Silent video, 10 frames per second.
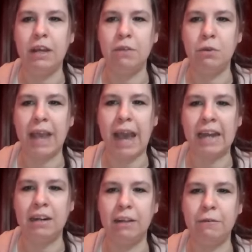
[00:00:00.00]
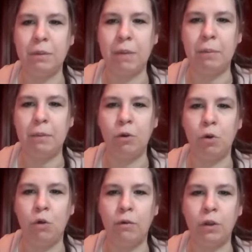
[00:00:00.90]
If you can lift them up and
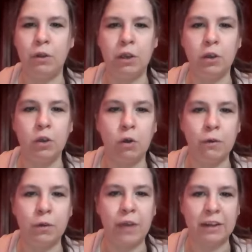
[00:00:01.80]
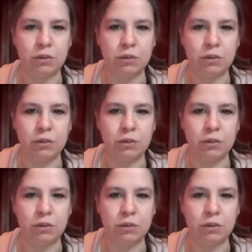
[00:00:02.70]
over, you can go for that.